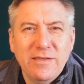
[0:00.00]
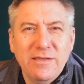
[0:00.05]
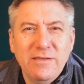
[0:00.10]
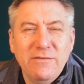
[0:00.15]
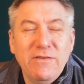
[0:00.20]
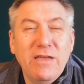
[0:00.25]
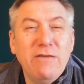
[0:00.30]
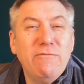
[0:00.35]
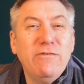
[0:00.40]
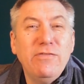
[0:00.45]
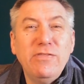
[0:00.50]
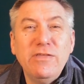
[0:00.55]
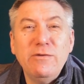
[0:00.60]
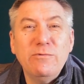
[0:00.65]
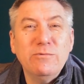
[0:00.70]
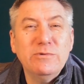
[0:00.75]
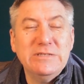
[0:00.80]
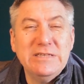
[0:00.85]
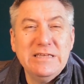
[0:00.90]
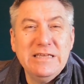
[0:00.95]
If everything
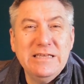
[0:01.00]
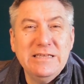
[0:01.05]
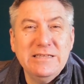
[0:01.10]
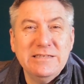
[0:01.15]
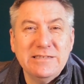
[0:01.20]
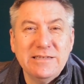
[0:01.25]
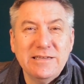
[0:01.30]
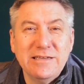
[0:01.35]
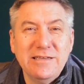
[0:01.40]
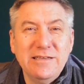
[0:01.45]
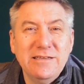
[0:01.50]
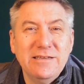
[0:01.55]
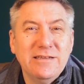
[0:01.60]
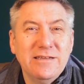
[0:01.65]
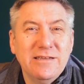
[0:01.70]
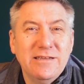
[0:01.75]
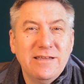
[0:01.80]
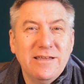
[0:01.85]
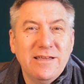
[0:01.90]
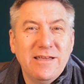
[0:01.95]
was easy,
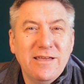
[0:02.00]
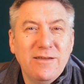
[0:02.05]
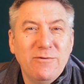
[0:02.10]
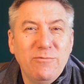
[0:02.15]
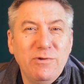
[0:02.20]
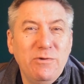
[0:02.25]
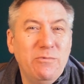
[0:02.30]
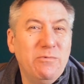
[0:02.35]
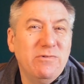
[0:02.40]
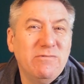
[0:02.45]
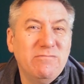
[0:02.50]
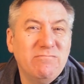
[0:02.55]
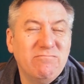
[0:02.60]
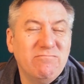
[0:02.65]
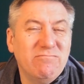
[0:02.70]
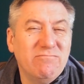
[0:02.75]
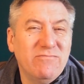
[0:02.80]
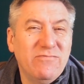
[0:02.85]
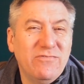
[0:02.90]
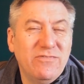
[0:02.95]
we wouldn't
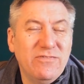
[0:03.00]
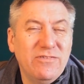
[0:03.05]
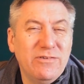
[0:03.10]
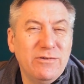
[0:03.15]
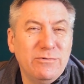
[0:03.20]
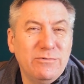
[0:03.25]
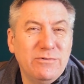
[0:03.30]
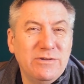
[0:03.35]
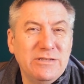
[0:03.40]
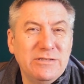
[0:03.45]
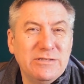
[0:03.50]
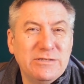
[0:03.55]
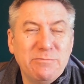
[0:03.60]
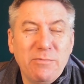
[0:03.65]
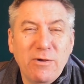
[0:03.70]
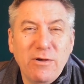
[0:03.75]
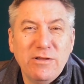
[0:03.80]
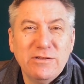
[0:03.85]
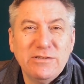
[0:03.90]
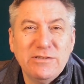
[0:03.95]
feel
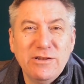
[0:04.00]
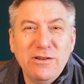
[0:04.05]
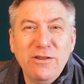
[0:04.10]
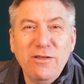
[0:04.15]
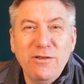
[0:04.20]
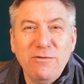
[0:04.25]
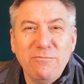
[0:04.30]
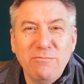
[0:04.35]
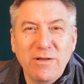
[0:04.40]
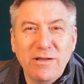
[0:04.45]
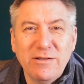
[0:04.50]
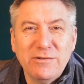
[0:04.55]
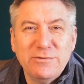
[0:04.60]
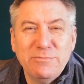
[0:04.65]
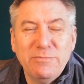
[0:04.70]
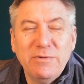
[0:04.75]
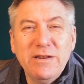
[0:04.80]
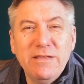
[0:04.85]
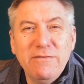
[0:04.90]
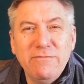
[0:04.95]
inspired to learn much.
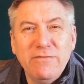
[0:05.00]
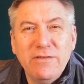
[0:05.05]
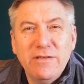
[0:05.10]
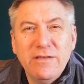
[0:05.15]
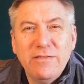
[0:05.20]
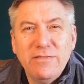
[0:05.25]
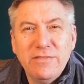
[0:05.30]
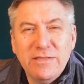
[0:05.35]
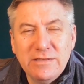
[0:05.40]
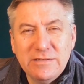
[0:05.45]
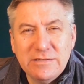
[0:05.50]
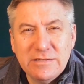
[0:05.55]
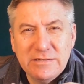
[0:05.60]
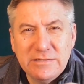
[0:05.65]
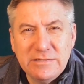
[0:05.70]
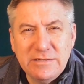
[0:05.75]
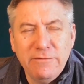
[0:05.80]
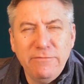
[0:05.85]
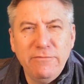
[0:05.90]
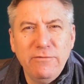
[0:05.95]
But if things are
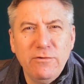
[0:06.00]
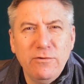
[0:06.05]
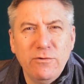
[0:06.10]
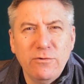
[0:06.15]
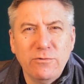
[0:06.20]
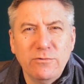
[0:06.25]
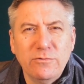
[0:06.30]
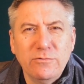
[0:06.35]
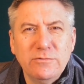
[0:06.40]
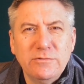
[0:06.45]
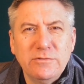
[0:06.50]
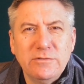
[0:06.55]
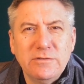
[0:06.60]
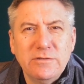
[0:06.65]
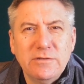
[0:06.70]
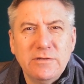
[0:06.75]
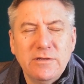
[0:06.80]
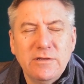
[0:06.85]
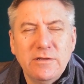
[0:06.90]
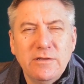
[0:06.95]
difficult,
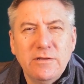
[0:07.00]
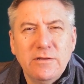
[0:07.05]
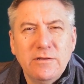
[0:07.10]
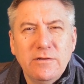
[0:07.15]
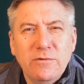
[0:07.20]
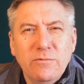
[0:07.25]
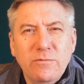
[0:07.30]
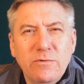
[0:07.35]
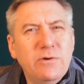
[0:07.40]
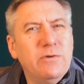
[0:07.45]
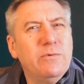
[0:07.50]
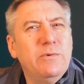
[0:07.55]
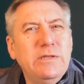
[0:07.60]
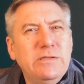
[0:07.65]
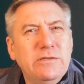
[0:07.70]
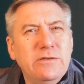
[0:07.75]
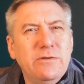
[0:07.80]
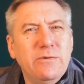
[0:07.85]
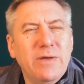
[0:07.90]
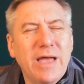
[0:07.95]
what
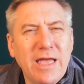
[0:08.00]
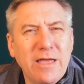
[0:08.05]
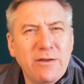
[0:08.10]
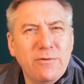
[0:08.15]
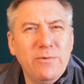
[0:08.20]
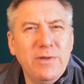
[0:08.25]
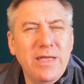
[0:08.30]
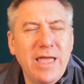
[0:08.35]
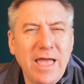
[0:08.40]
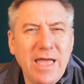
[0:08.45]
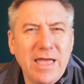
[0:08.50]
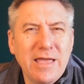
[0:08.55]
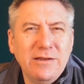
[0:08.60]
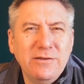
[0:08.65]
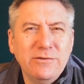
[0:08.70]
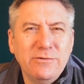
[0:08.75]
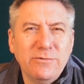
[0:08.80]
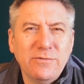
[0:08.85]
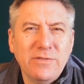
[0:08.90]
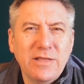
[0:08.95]
do? How do we
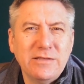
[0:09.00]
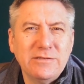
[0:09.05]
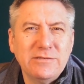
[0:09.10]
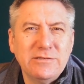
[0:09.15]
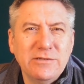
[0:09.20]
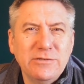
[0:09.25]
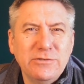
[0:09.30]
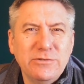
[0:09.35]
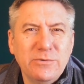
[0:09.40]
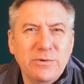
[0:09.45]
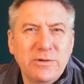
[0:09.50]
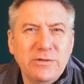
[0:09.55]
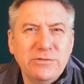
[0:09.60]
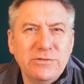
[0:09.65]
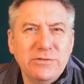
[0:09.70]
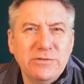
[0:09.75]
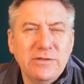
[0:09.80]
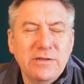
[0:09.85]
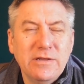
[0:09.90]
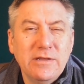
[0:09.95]
handle that
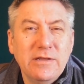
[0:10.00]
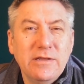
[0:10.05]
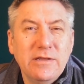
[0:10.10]
situation?